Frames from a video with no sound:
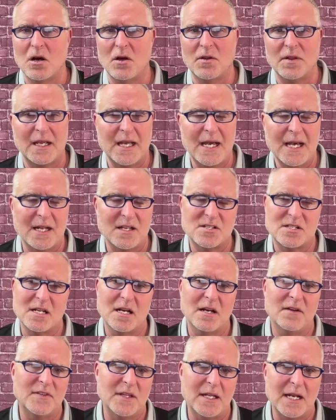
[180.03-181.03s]
all the kind of
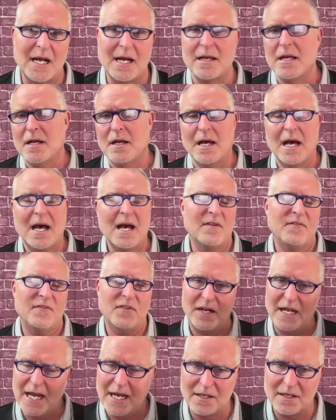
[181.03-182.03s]
stuff that I had
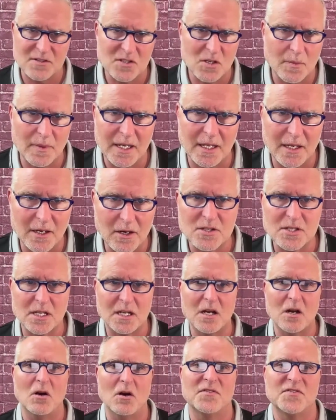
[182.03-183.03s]
forgotten so many years
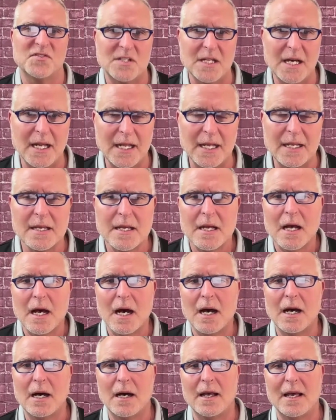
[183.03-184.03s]
ago of study,
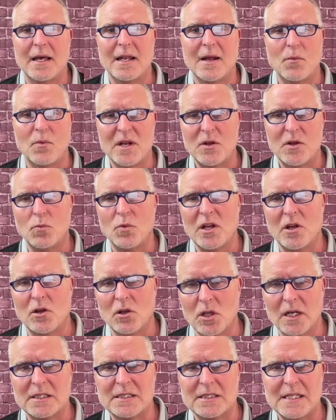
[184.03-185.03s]
and that when
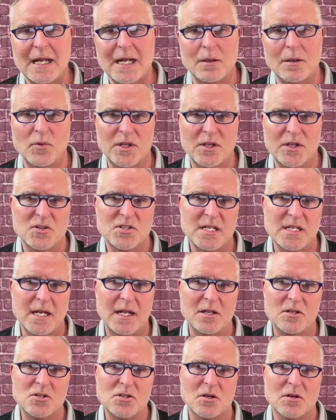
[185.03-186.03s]
you looked at them, when you
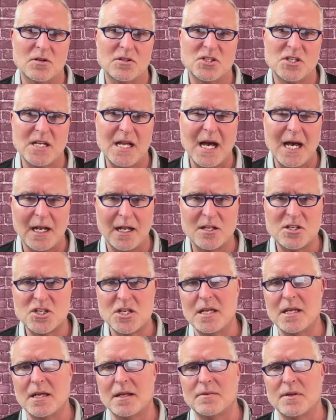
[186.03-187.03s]
studied your
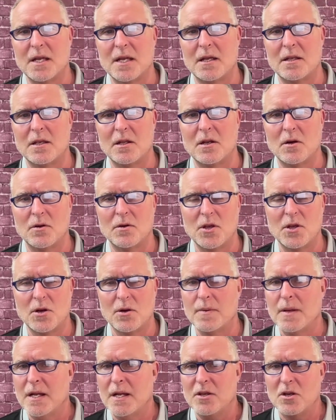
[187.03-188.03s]
geology and
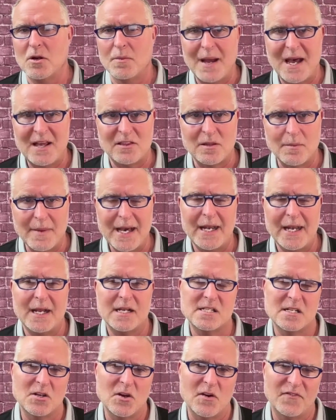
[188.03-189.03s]
your
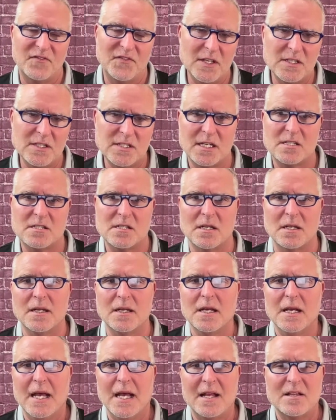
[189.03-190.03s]
mathematics and your physics,
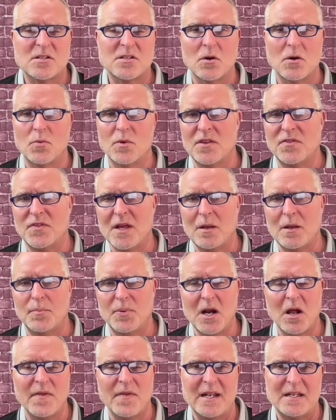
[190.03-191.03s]
and so when you
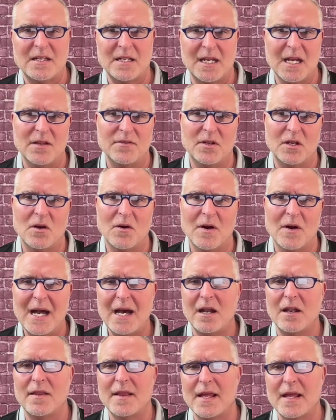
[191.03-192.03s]
put all that together, you go,
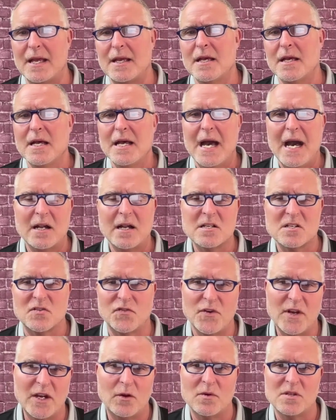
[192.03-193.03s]
how
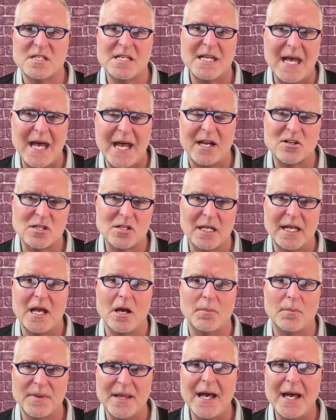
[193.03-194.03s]
does frequency actually
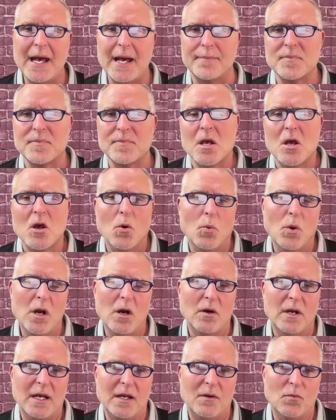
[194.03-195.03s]
help that?
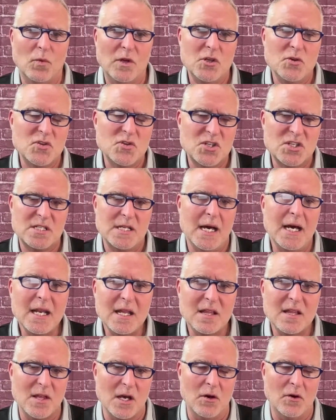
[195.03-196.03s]
Well, when you
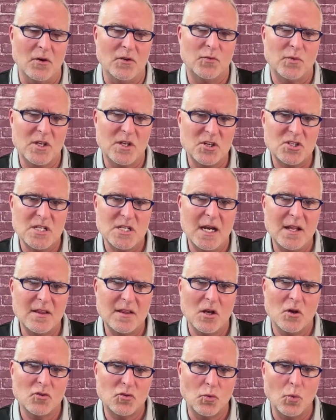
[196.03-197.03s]
study those
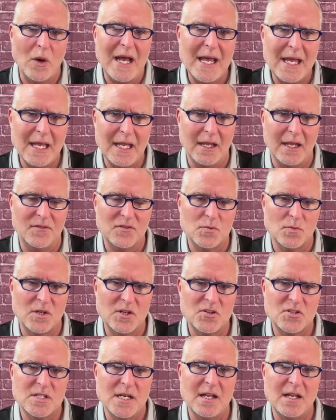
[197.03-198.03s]
waves, when
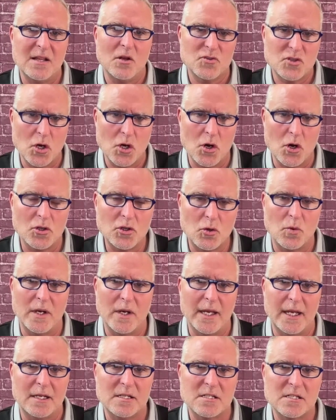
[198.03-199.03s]
you study those
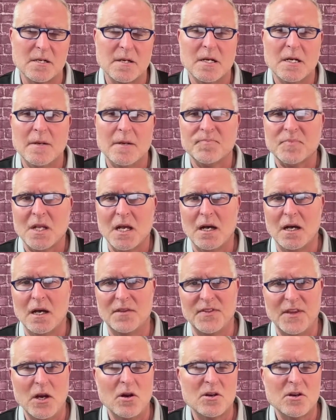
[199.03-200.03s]
earthquakes,
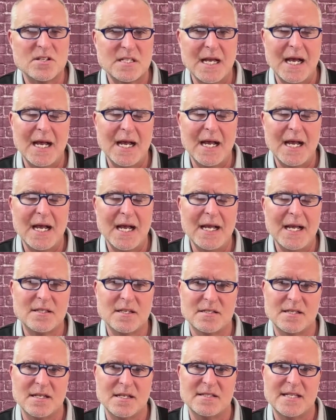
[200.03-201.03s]
there are
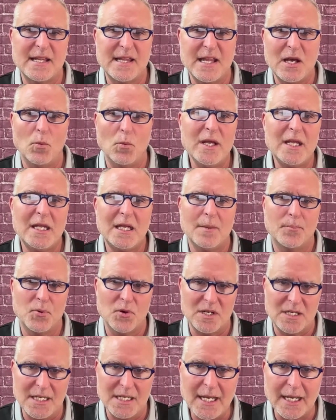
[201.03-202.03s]
scientists that say that we can
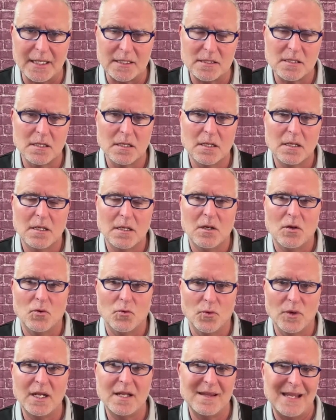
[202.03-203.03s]
predict
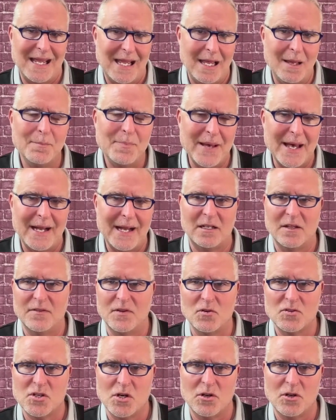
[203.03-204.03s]
really the impact of
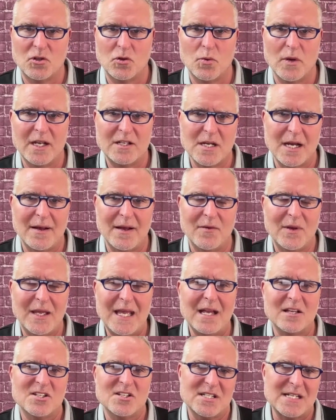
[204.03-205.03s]
those earthquakes. We
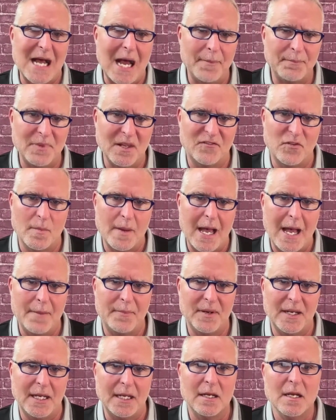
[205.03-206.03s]
can't stop them from
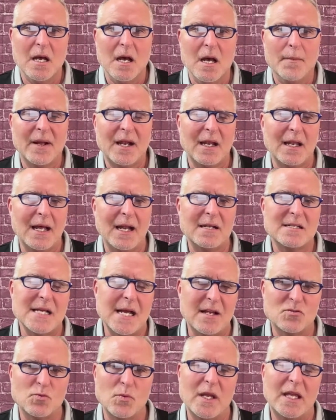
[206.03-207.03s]
happening, but a lot of
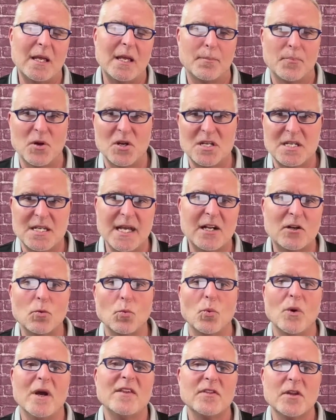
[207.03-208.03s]
times we can predict
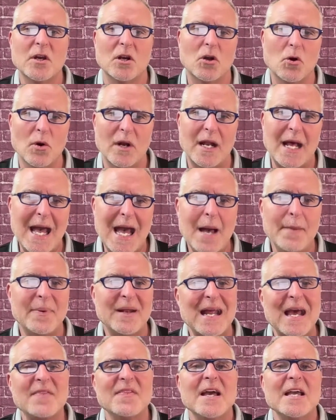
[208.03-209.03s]
when they're going to
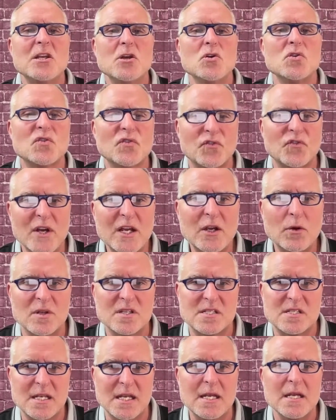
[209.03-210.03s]
happen. And they use
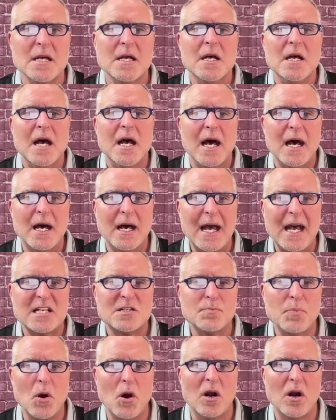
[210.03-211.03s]
frequency
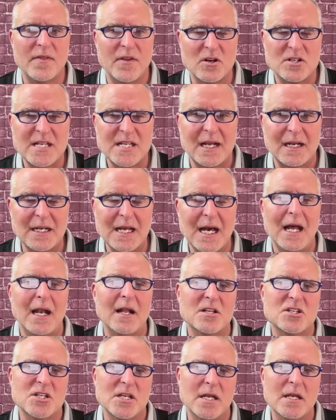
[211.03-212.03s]
as part of their
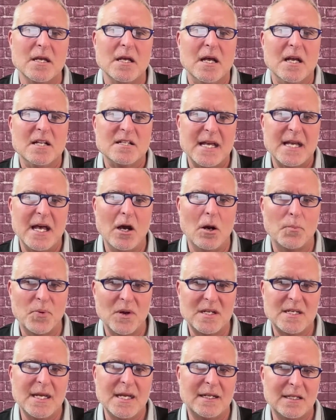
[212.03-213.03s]
technology to help
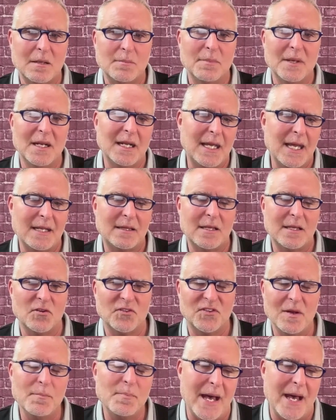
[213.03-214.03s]
predict and mitigate
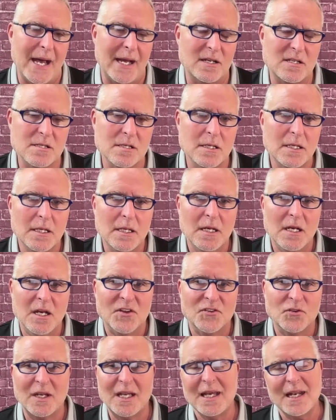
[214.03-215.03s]
those impacts.
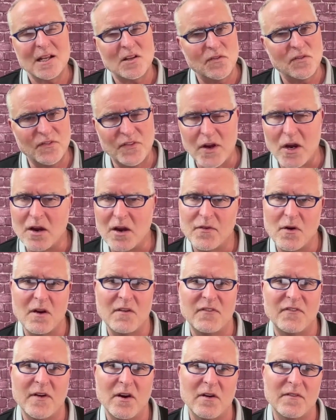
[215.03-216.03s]
So again, it's
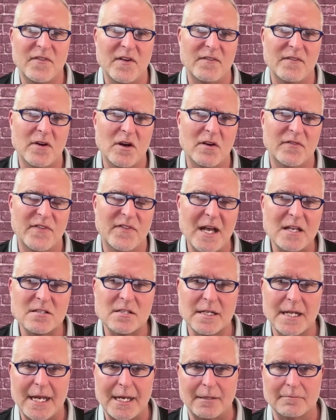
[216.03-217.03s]
very
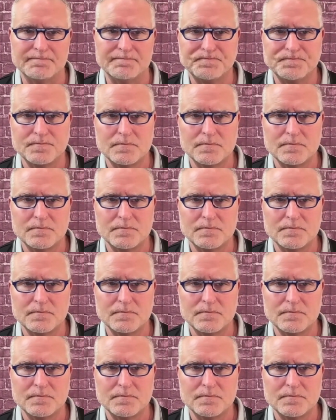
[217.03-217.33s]
fascinating.